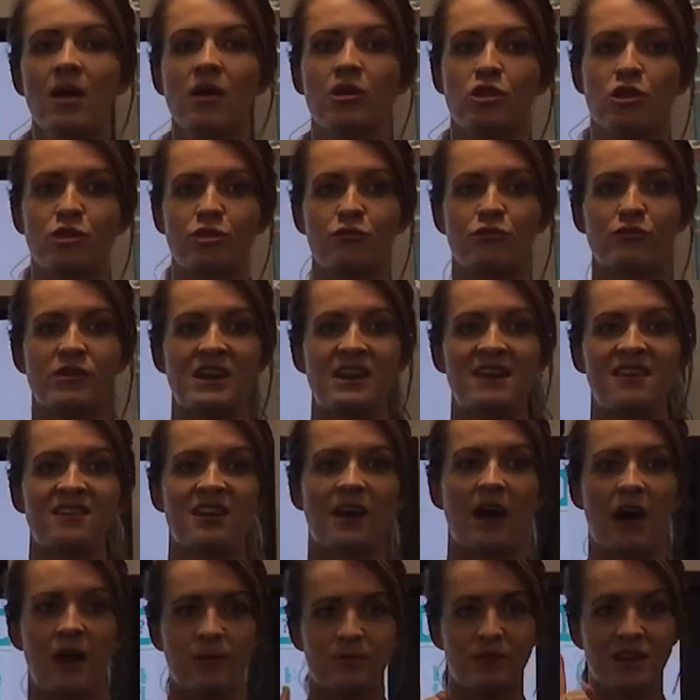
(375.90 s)
3
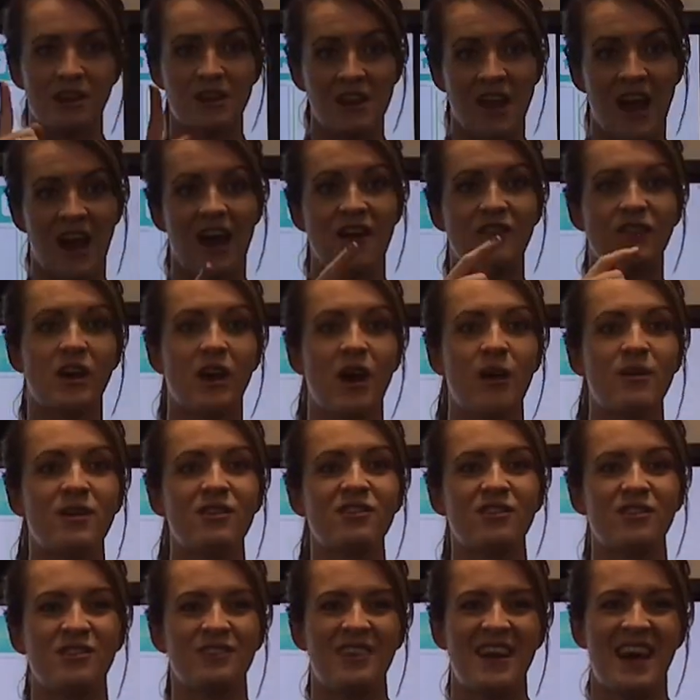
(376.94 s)
times. Can you have a go at
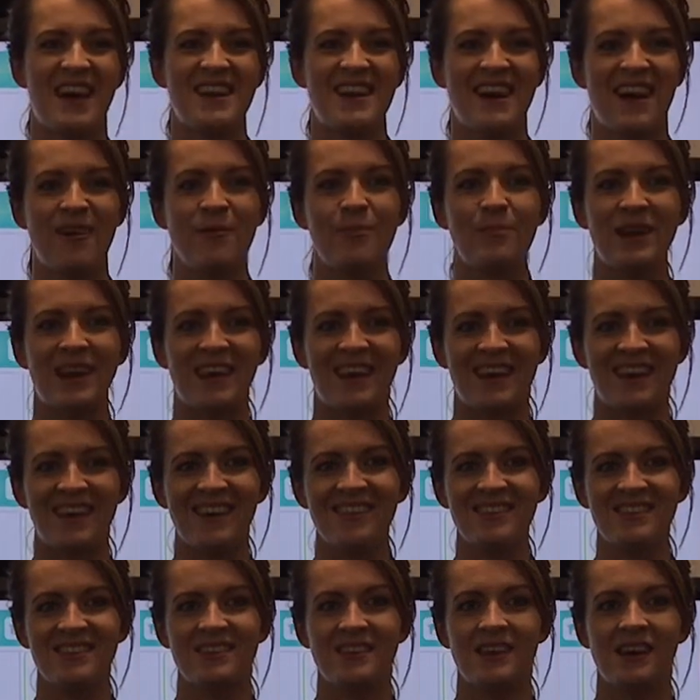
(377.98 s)
doing that now,
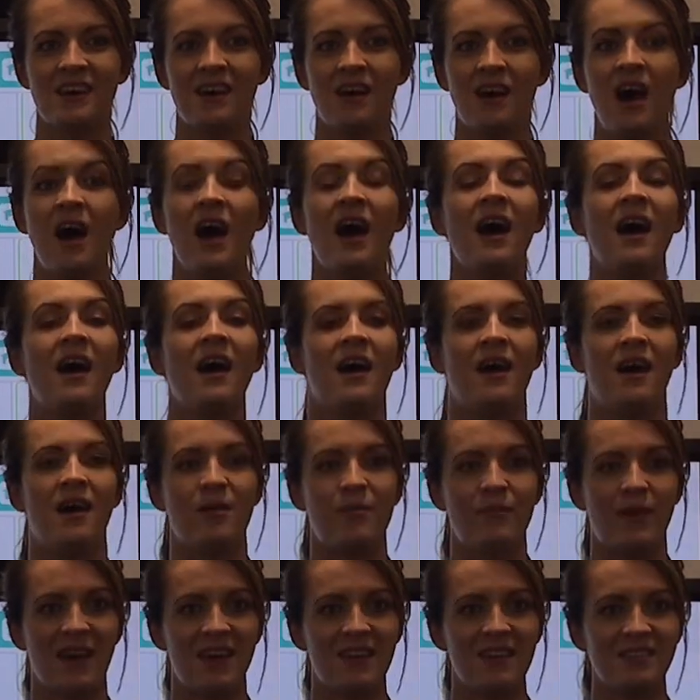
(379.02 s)
please?
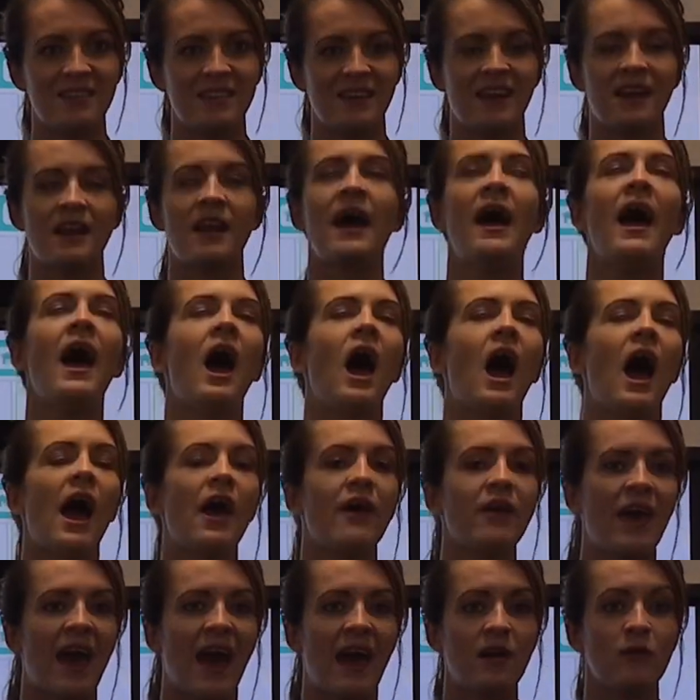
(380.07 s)
Amazing.
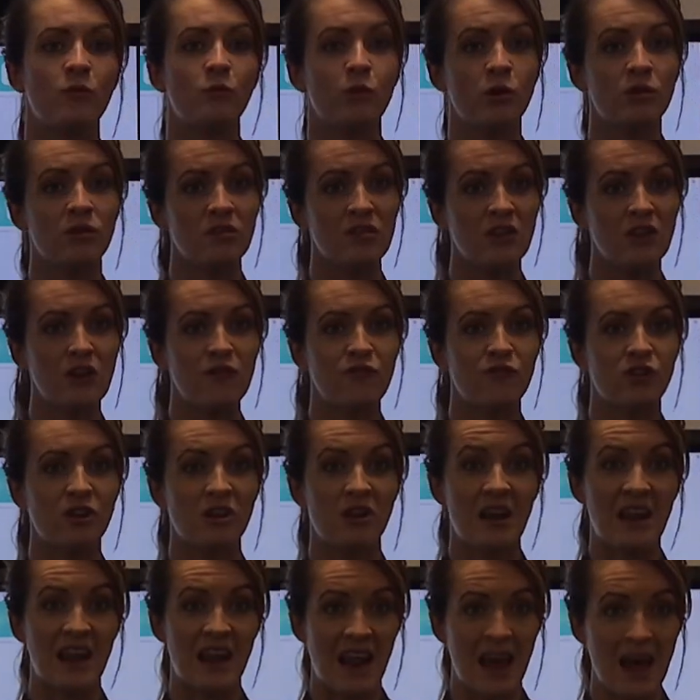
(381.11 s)
Okay, once you've
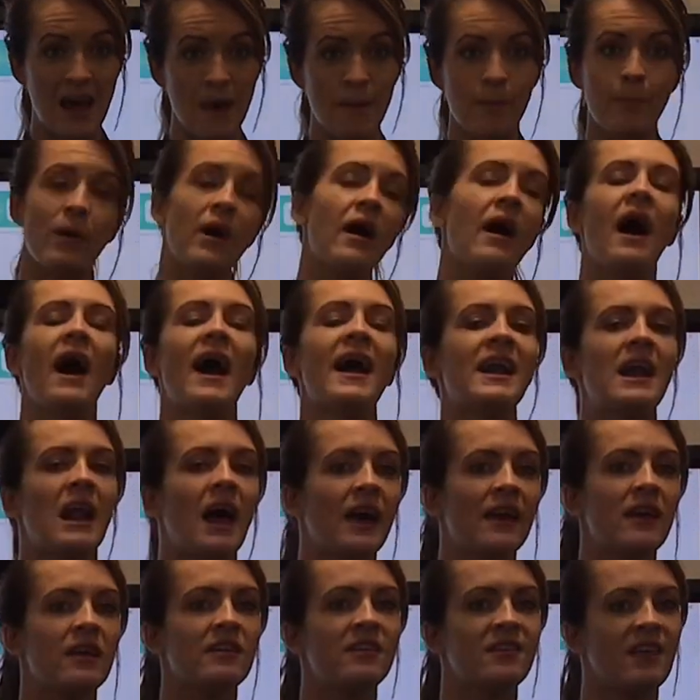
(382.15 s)
done lip, I'd
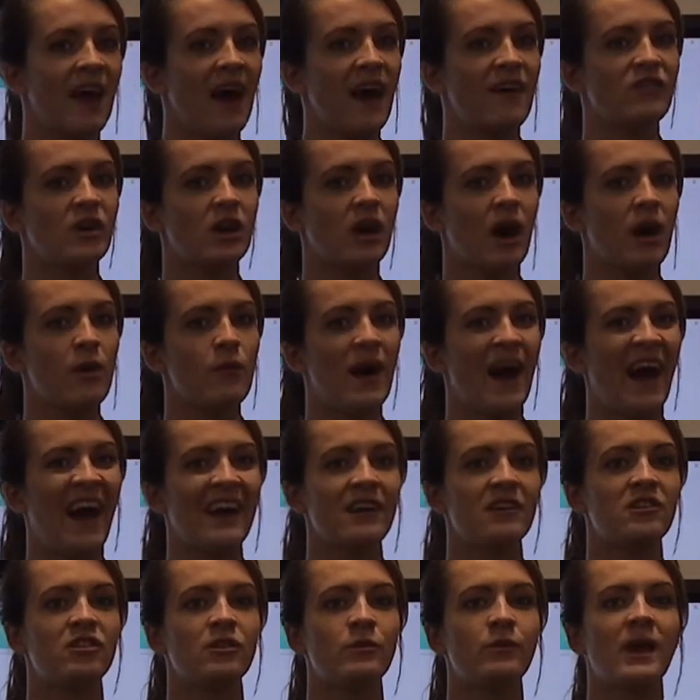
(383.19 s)
like you to have a go at
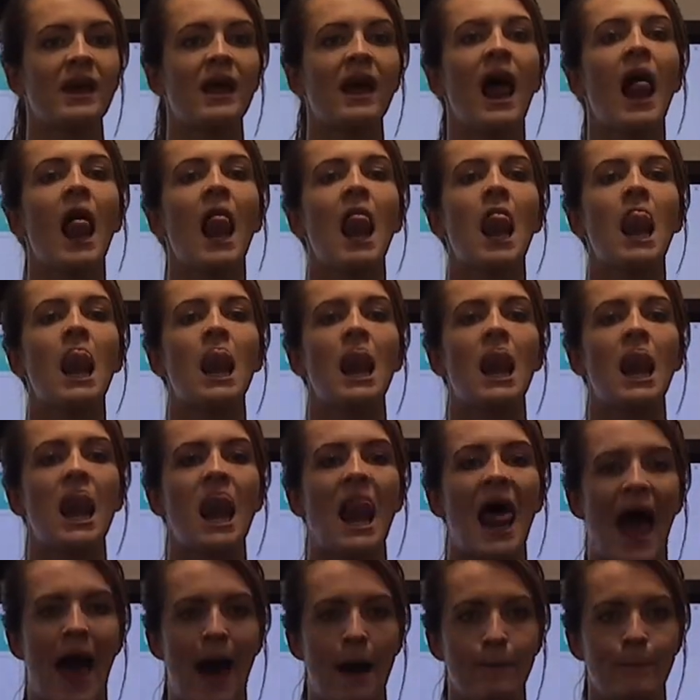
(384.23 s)
doing
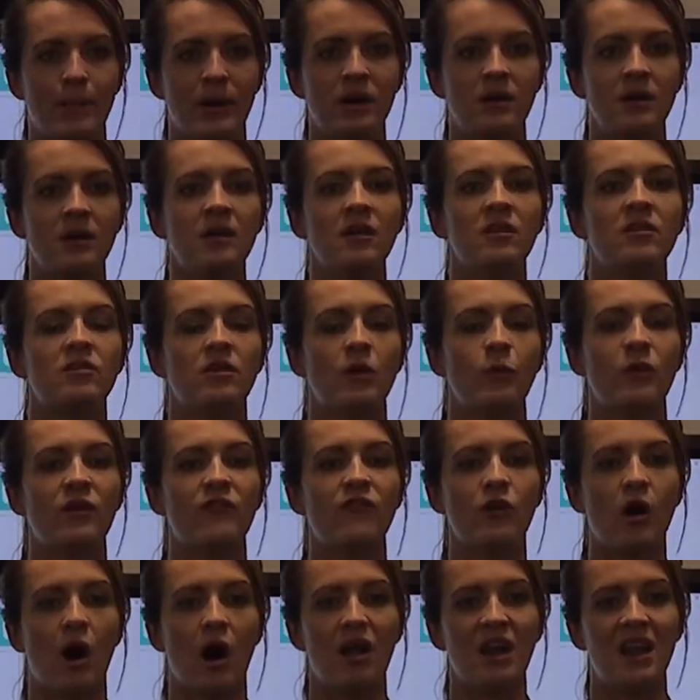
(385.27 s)
lap. So we've
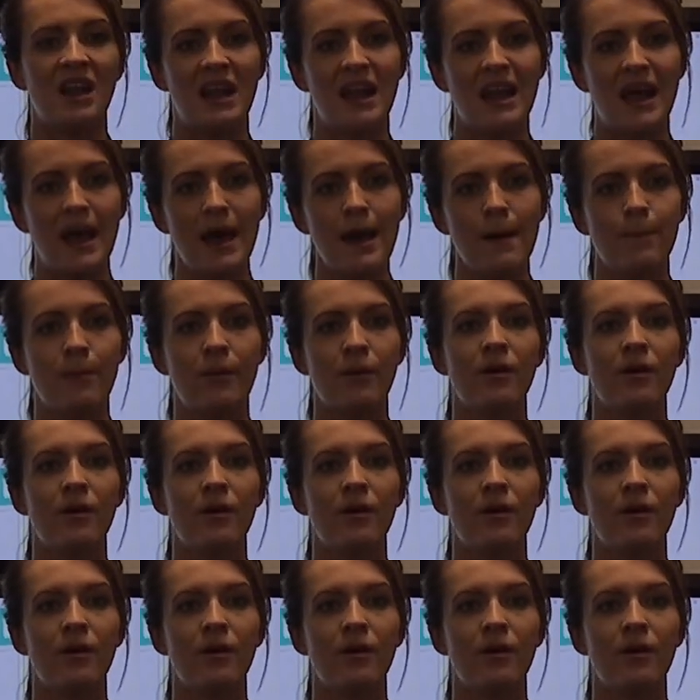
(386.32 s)
got lip,